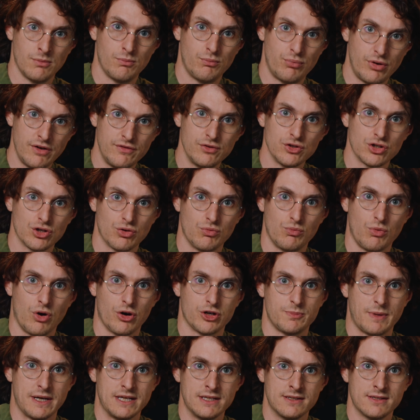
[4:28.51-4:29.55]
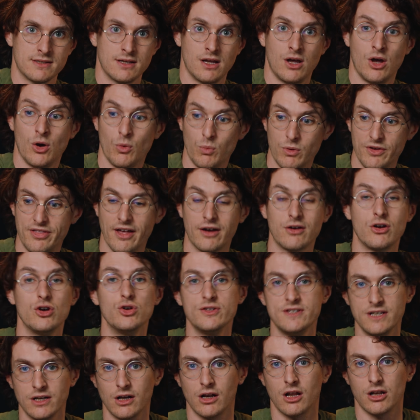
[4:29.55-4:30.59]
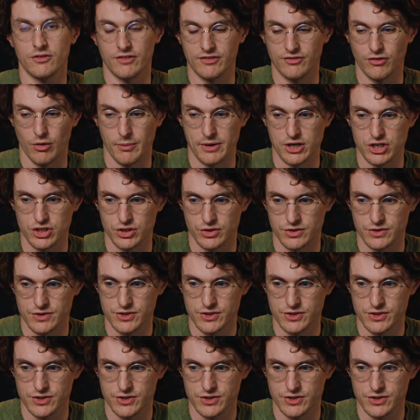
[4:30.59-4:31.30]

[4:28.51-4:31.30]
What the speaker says: previous workspace without losing a lot of information.